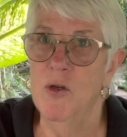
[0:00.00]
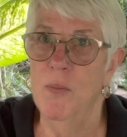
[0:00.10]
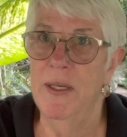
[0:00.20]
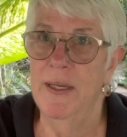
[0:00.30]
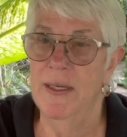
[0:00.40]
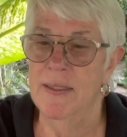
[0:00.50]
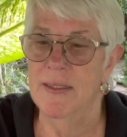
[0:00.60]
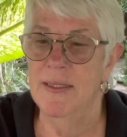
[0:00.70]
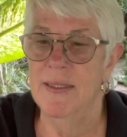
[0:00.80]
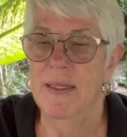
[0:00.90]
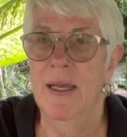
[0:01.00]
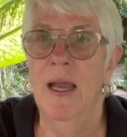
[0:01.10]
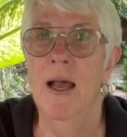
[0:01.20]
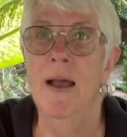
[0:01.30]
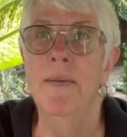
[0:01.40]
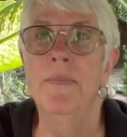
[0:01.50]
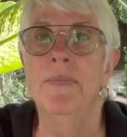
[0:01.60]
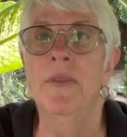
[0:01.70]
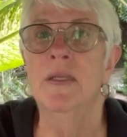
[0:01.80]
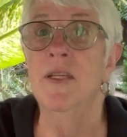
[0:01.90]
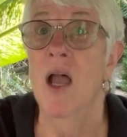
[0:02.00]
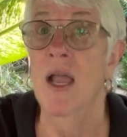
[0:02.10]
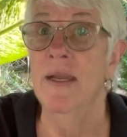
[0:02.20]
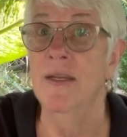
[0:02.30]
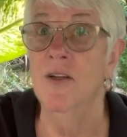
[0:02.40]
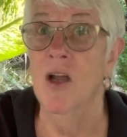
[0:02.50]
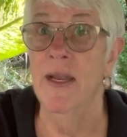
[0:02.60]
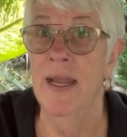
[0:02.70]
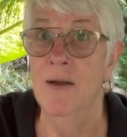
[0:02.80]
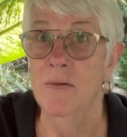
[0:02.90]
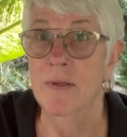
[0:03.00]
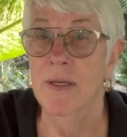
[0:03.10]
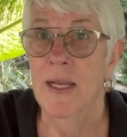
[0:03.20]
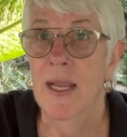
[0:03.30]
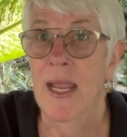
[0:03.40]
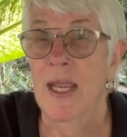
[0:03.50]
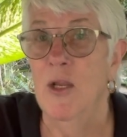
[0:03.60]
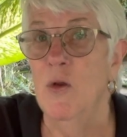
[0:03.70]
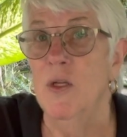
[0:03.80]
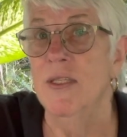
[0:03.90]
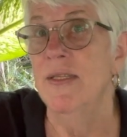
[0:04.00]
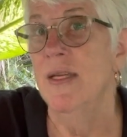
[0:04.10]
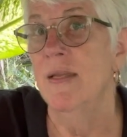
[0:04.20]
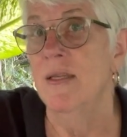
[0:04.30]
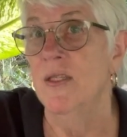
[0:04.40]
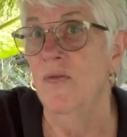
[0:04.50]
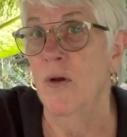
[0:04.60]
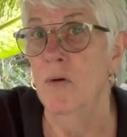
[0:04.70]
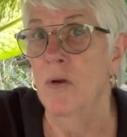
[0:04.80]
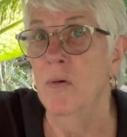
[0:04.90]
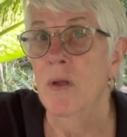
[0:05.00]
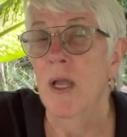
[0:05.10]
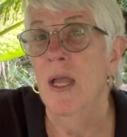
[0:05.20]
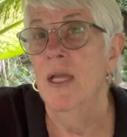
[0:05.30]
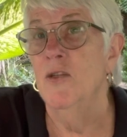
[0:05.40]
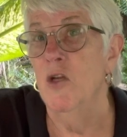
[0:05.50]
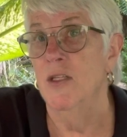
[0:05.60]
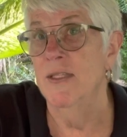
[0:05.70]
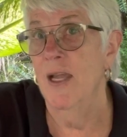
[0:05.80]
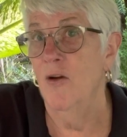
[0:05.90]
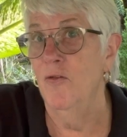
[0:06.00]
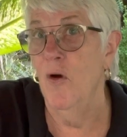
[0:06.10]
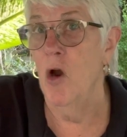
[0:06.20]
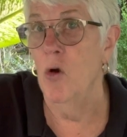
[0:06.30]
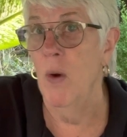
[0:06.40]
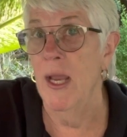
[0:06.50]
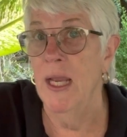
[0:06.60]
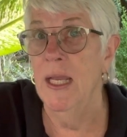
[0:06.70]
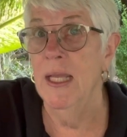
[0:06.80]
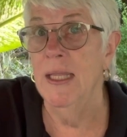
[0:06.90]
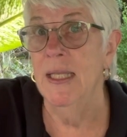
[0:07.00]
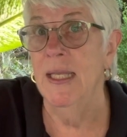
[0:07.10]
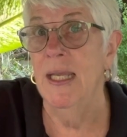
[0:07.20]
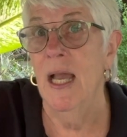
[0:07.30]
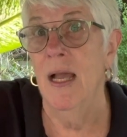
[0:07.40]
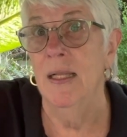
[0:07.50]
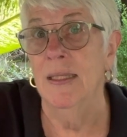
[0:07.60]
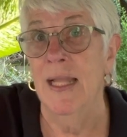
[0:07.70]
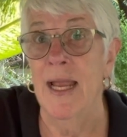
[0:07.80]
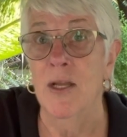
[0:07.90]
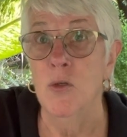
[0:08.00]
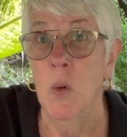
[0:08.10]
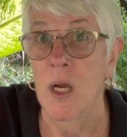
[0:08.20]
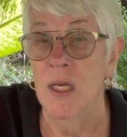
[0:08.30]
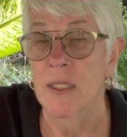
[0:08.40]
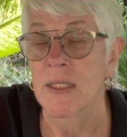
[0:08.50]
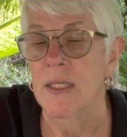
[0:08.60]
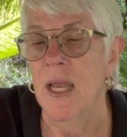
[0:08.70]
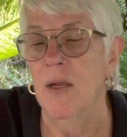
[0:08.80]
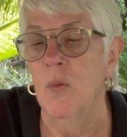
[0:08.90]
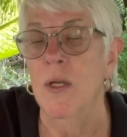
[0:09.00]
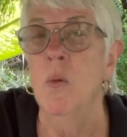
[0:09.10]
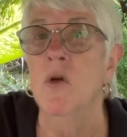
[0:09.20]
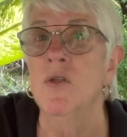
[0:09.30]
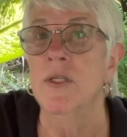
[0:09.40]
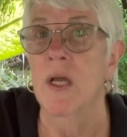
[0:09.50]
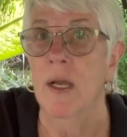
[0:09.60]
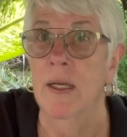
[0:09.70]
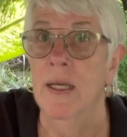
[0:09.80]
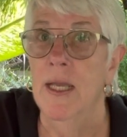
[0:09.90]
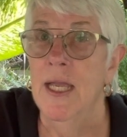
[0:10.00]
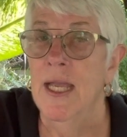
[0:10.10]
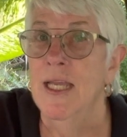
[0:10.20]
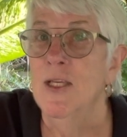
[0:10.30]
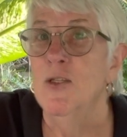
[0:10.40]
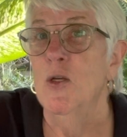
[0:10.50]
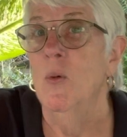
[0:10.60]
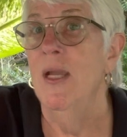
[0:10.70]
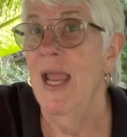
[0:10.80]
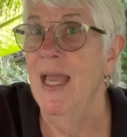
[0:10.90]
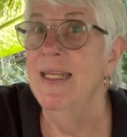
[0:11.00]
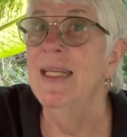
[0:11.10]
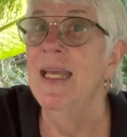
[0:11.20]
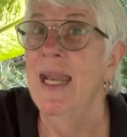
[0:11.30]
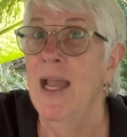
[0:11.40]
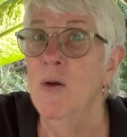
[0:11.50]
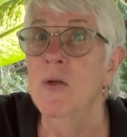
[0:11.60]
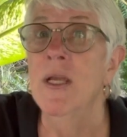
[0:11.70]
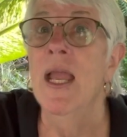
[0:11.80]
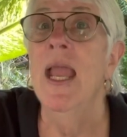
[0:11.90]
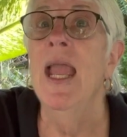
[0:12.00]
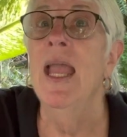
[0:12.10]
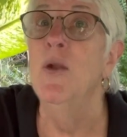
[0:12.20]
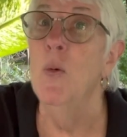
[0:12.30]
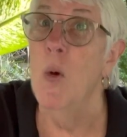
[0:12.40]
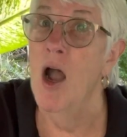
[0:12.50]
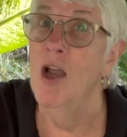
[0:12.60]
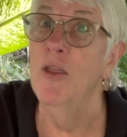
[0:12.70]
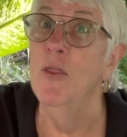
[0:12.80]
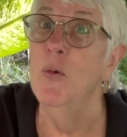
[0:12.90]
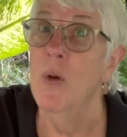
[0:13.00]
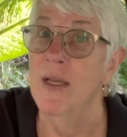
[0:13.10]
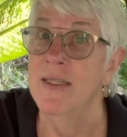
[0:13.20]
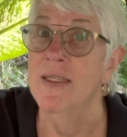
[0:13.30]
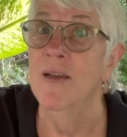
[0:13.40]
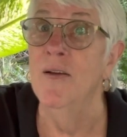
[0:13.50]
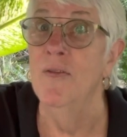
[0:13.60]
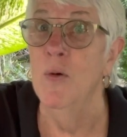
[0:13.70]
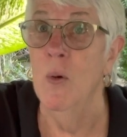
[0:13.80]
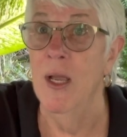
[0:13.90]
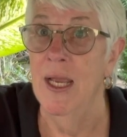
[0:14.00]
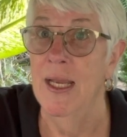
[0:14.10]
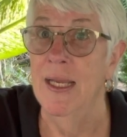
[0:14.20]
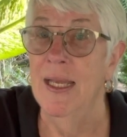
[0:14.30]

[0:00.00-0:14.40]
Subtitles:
begins. The tide had gone out. You can see in this photo just how far away the land was, and we were stuck. So we had to get out and walk the rest of the way.